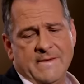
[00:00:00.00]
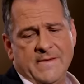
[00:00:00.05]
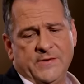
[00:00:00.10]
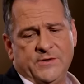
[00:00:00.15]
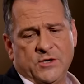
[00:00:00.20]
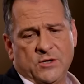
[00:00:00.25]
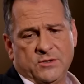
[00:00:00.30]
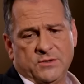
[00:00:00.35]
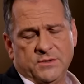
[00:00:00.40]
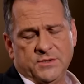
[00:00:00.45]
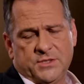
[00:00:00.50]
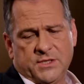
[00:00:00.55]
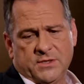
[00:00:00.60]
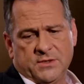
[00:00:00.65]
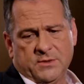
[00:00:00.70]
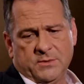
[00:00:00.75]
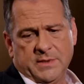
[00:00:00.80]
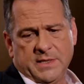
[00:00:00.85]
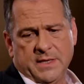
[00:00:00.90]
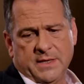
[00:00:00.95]
Yeah. Jerrill,
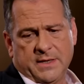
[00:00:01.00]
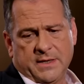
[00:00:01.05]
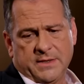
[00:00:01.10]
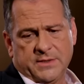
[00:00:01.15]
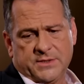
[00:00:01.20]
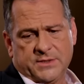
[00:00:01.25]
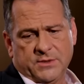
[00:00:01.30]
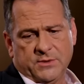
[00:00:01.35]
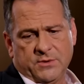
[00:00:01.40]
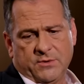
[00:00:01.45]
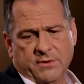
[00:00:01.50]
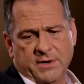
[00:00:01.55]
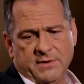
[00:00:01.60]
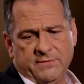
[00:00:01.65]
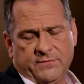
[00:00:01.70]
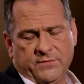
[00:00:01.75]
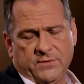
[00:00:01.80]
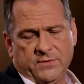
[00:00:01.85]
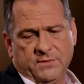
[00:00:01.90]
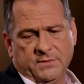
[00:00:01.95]
Jerrill, we are so
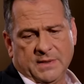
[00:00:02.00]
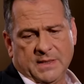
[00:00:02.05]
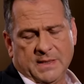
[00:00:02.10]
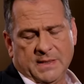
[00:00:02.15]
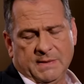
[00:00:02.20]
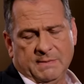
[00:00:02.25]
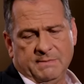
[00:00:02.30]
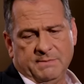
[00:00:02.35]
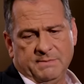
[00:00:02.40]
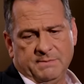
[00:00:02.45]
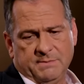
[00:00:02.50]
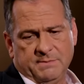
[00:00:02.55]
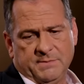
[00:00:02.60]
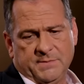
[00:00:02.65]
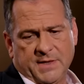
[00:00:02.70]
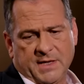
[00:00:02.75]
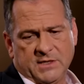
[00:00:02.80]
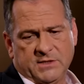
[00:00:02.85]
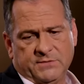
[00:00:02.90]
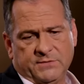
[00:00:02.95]
grateful. Um,
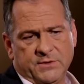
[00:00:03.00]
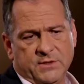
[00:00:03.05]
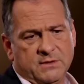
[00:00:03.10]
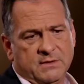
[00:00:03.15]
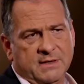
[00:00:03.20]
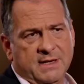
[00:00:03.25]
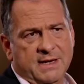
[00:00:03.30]
thanks for your